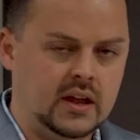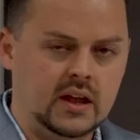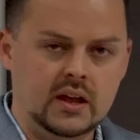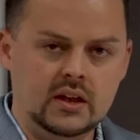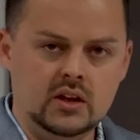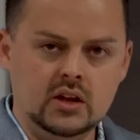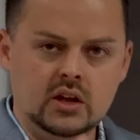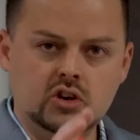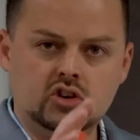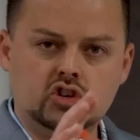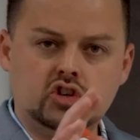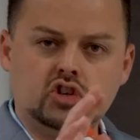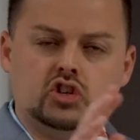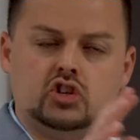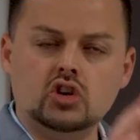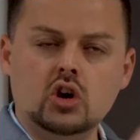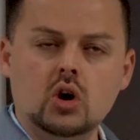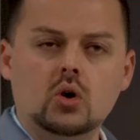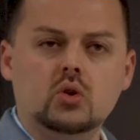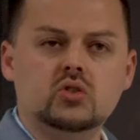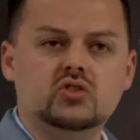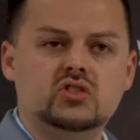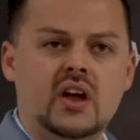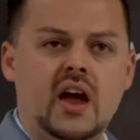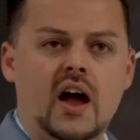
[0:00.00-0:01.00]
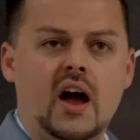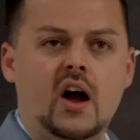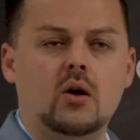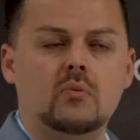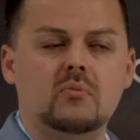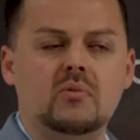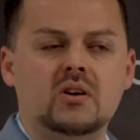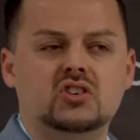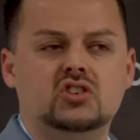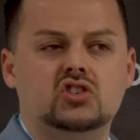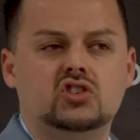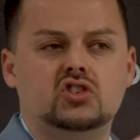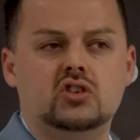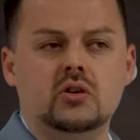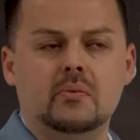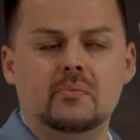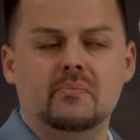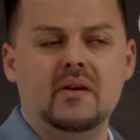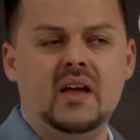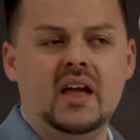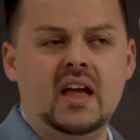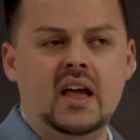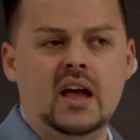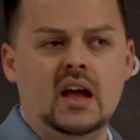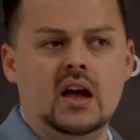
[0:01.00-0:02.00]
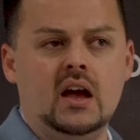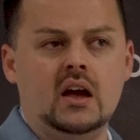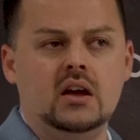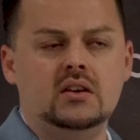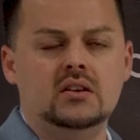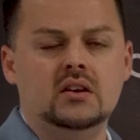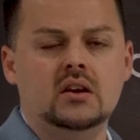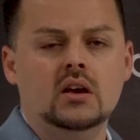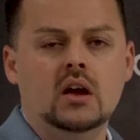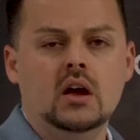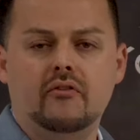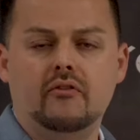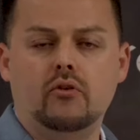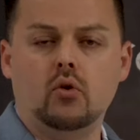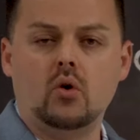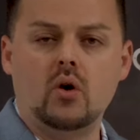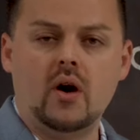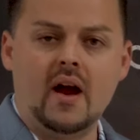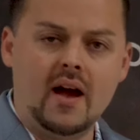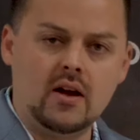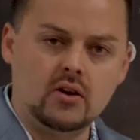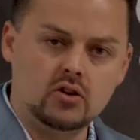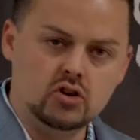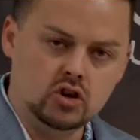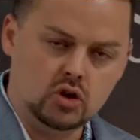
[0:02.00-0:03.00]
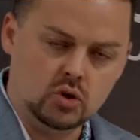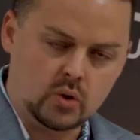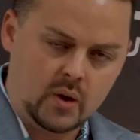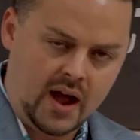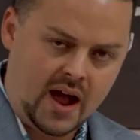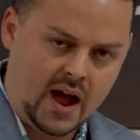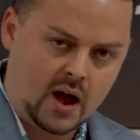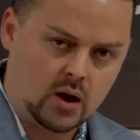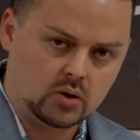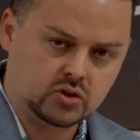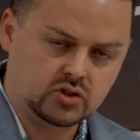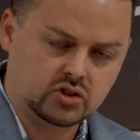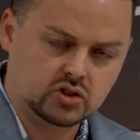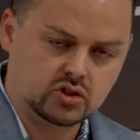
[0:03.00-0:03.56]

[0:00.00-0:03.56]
It shows how much demand for new house